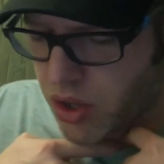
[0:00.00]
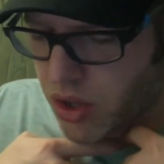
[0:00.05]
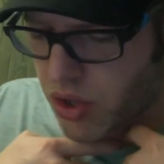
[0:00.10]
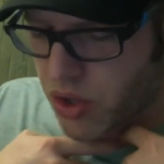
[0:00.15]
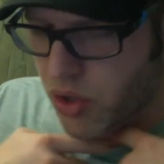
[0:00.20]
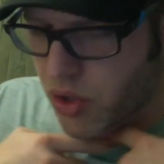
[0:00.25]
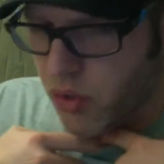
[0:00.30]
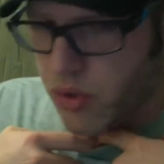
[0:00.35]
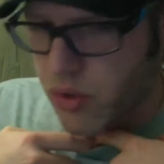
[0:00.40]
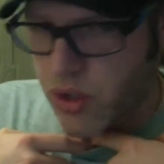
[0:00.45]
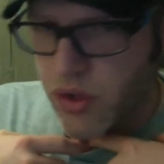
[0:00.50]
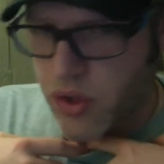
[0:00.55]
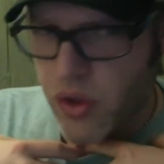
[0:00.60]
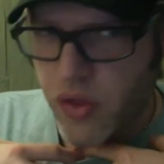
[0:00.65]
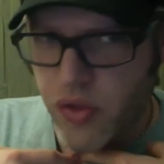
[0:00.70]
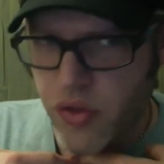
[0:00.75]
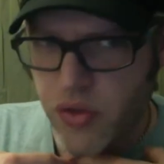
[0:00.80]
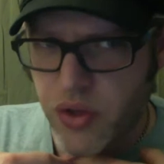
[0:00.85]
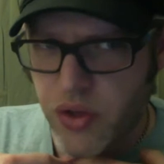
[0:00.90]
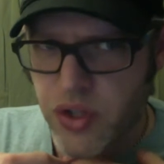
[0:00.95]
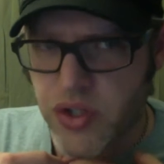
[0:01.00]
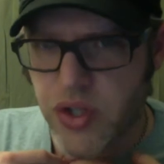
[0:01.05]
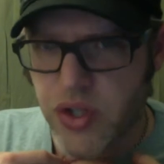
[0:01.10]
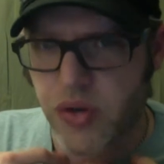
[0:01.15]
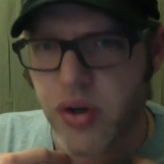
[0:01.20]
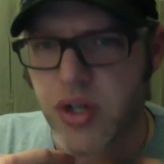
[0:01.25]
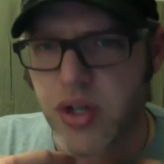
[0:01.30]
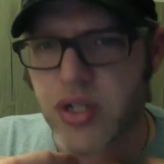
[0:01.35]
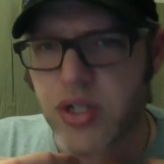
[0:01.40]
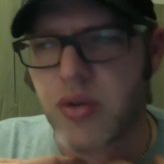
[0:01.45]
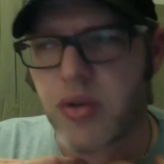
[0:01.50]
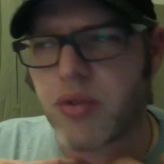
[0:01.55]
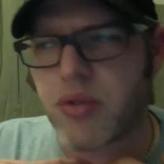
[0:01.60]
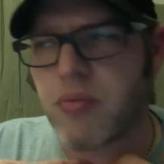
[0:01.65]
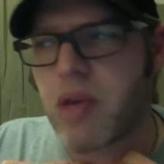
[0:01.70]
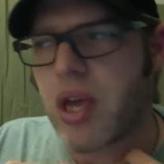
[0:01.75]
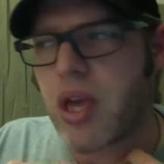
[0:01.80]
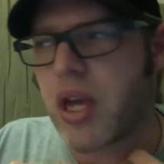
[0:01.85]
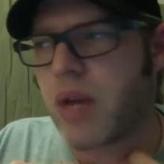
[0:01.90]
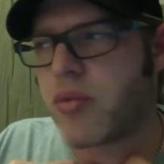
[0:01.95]
only other considerations I would
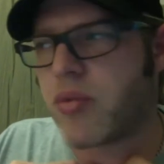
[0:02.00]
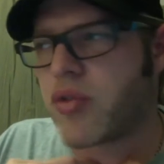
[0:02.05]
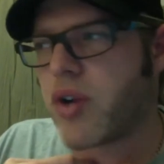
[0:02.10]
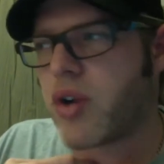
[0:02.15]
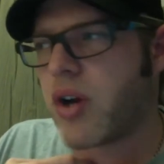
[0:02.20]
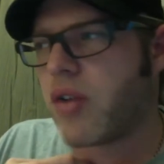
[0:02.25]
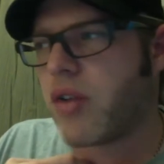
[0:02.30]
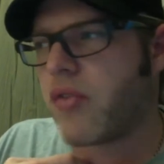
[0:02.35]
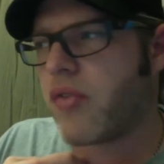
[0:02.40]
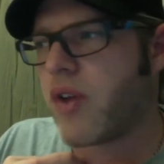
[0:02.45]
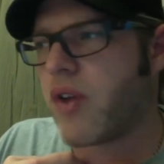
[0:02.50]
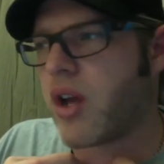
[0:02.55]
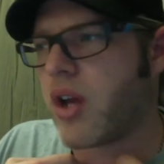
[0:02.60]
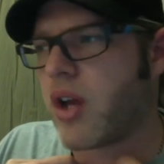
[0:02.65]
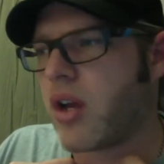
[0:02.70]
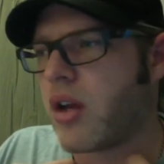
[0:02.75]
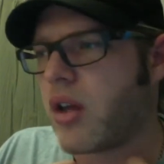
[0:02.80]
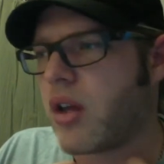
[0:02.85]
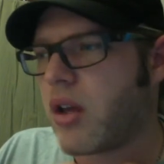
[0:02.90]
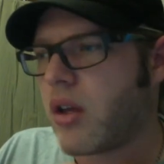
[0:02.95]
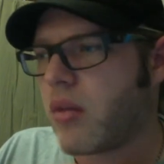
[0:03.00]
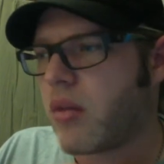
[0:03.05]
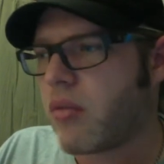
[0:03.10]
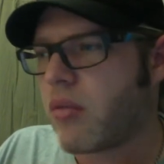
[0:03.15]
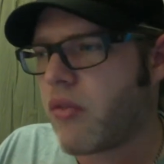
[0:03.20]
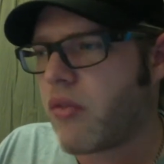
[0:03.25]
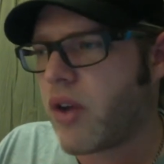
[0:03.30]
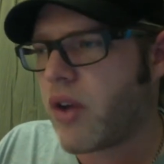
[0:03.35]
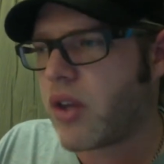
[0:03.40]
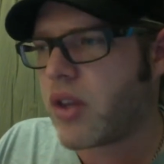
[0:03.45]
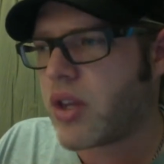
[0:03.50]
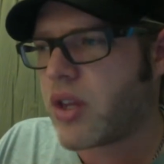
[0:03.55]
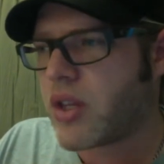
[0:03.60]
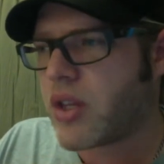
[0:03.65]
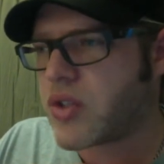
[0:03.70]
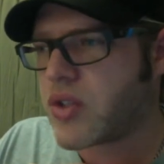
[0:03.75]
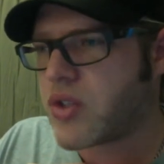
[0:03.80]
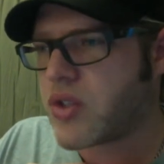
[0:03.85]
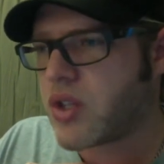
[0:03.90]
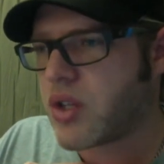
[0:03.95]
make, and I'm trying to find
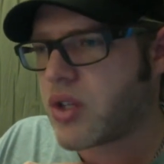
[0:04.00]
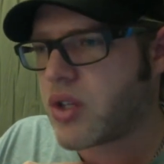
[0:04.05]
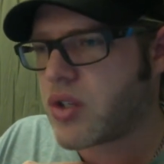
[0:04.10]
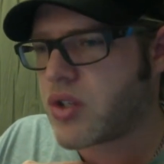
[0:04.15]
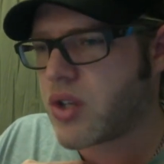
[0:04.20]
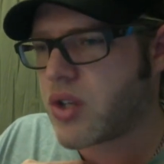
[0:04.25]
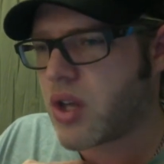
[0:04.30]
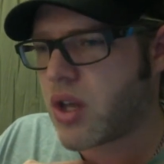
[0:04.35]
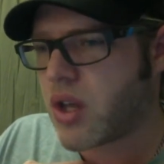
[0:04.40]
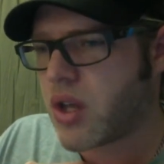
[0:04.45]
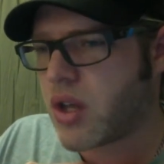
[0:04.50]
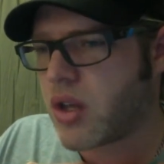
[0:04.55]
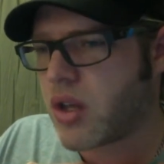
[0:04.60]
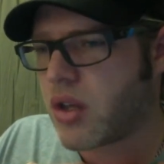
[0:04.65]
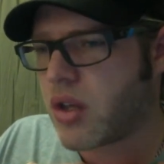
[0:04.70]
things, is the